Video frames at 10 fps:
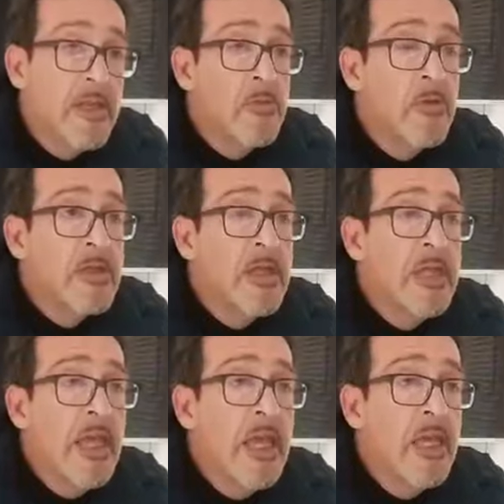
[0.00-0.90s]
It was the
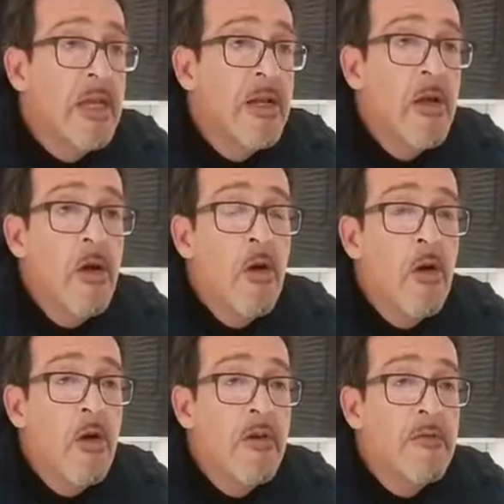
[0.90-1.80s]
day
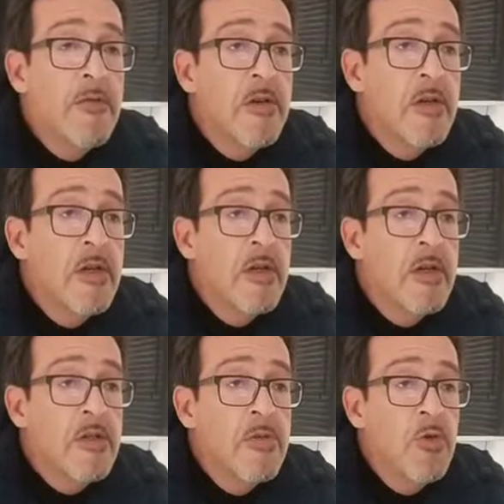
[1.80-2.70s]
of
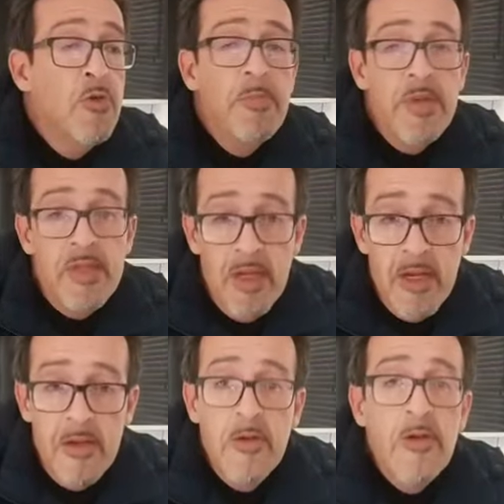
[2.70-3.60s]
Jupiter,
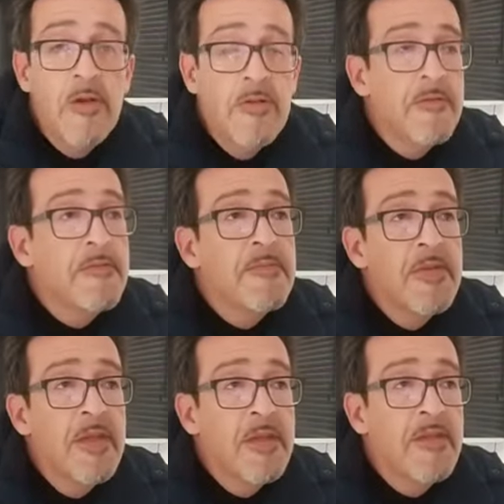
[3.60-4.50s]
of
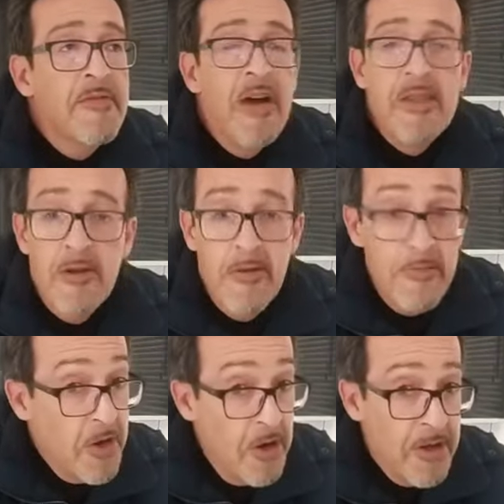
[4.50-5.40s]
the father
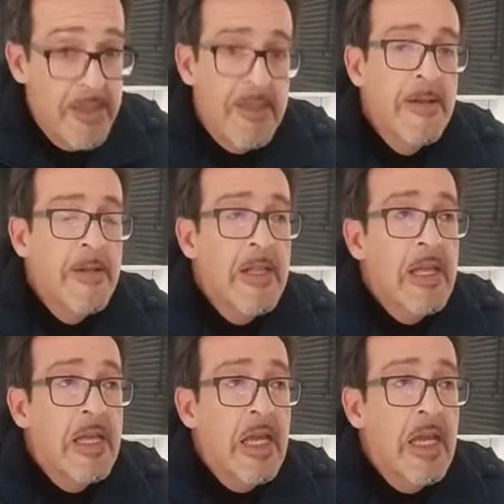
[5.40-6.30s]
of
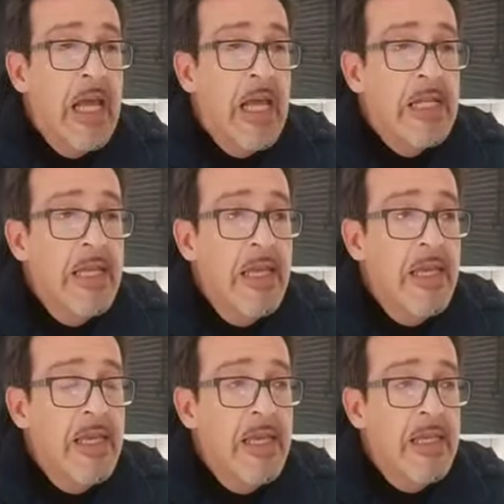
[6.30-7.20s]
gods, and
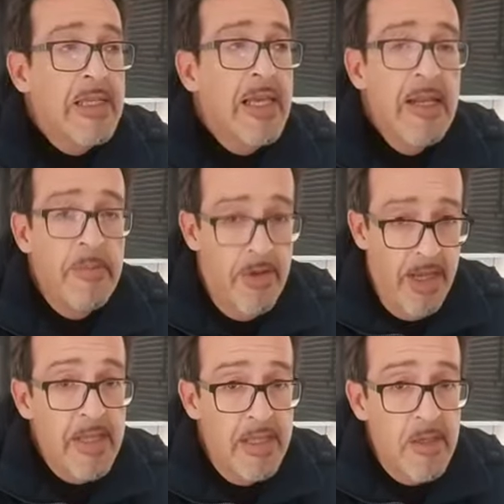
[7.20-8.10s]
they
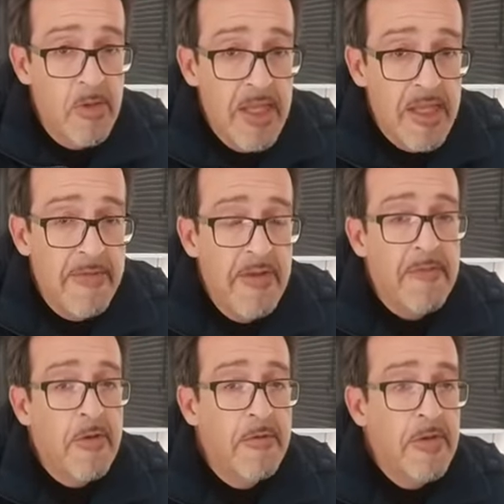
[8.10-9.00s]
celebrate the
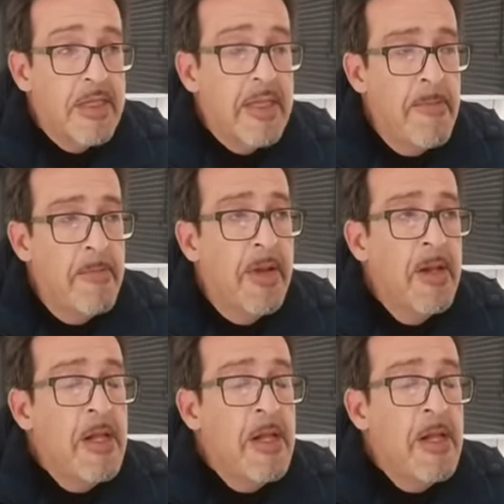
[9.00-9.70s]
25th of December.